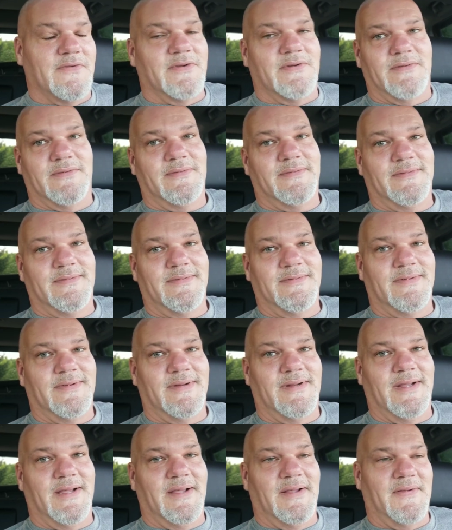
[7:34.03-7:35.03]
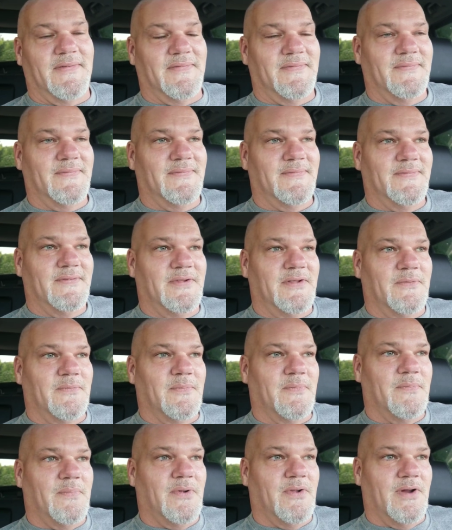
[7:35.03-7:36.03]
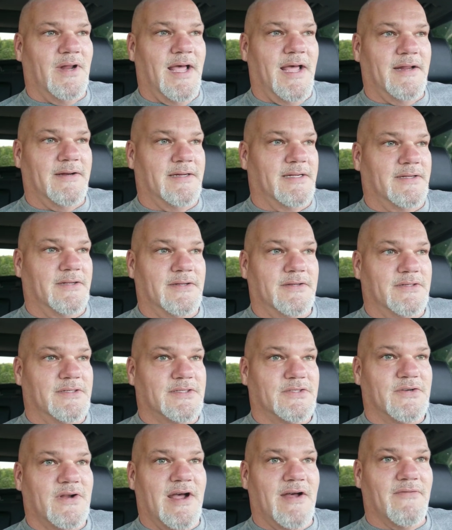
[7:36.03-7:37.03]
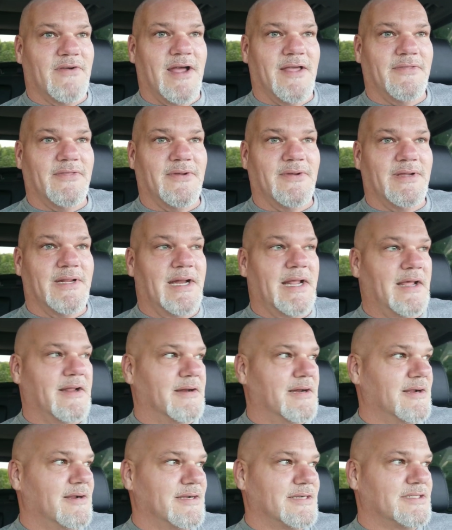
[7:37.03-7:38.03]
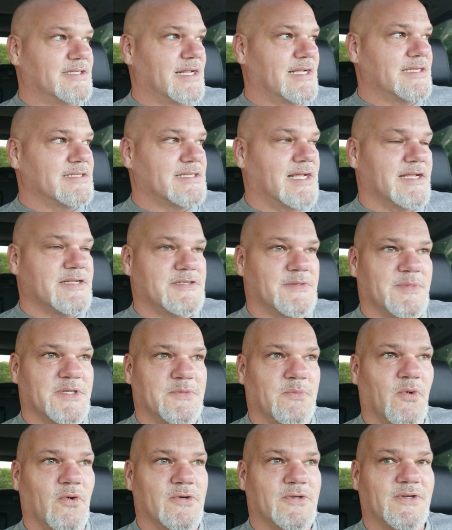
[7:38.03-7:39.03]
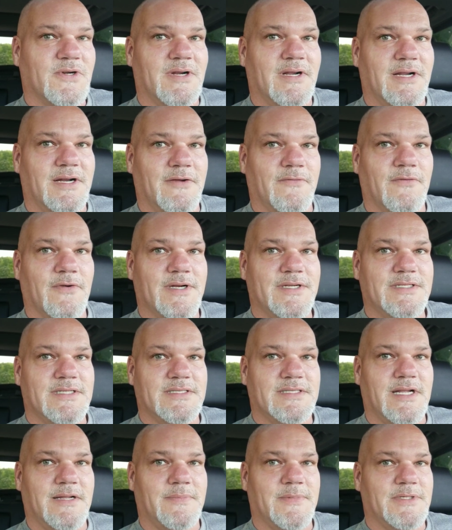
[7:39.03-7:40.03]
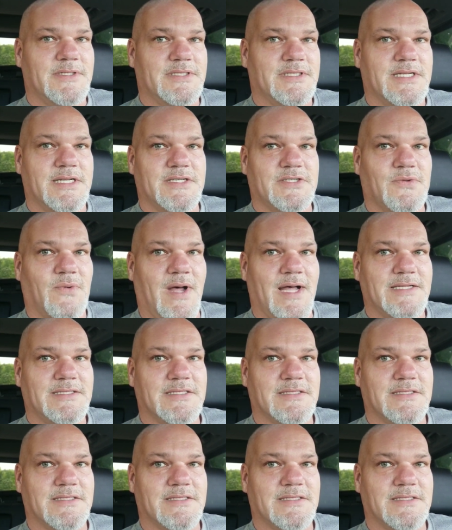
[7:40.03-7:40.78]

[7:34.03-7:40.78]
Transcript: You know, you pull out and you can just drive right through it. Down here, it's like it's got so much moisture in it, it freezes up and just gets twice as slick.